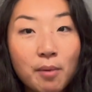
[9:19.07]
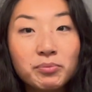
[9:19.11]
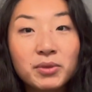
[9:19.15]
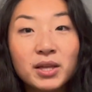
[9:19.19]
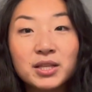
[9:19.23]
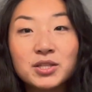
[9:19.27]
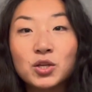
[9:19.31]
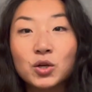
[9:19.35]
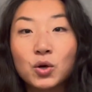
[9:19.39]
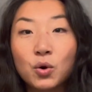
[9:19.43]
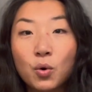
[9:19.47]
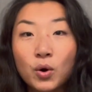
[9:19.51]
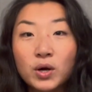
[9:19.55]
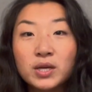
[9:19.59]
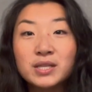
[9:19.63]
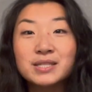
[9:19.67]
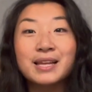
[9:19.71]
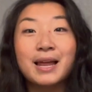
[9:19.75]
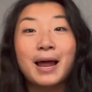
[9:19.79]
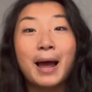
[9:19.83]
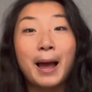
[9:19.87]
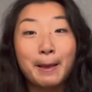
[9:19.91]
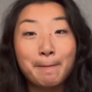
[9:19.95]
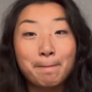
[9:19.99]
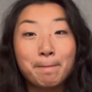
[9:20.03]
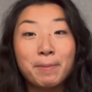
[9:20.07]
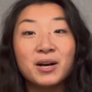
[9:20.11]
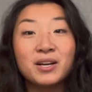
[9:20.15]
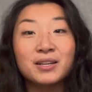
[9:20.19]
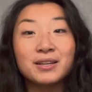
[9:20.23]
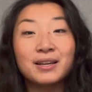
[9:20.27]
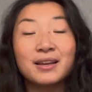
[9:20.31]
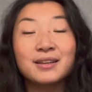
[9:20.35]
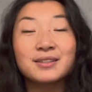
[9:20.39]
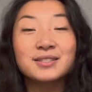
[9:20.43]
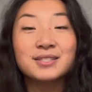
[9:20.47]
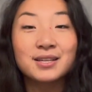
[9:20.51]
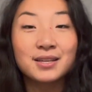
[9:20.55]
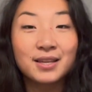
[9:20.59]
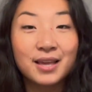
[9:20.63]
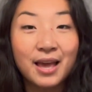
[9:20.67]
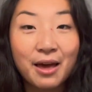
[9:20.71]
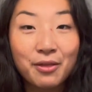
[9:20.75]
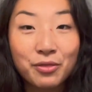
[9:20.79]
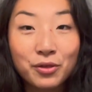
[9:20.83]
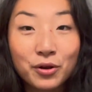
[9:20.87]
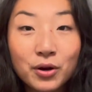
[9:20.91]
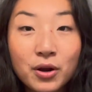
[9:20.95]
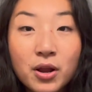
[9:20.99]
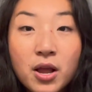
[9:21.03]
That's a course that I put
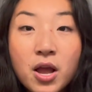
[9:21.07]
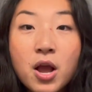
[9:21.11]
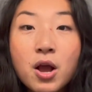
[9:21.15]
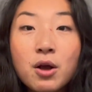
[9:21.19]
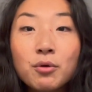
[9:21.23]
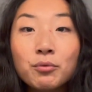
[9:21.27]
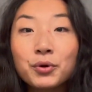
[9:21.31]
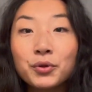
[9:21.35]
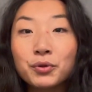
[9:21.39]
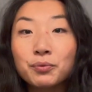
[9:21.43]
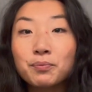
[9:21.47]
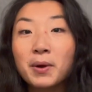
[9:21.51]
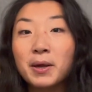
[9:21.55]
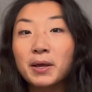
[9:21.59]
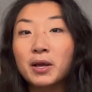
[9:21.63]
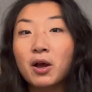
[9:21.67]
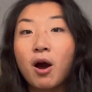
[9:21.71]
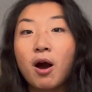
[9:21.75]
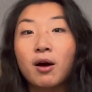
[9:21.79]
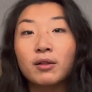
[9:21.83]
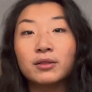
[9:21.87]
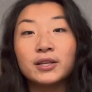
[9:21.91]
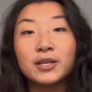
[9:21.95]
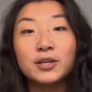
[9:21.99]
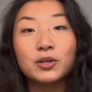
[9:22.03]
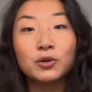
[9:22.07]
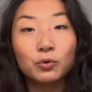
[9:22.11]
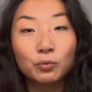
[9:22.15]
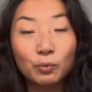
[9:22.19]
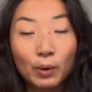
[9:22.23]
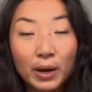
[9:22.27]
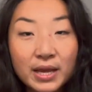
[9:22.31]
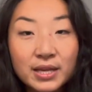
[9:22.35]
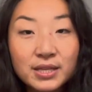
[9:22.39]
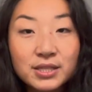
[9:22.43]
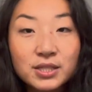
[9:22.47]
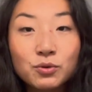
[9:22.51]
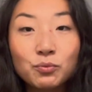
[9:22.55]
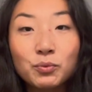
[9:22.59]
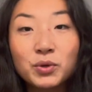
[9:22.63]
together with my colleague Grace.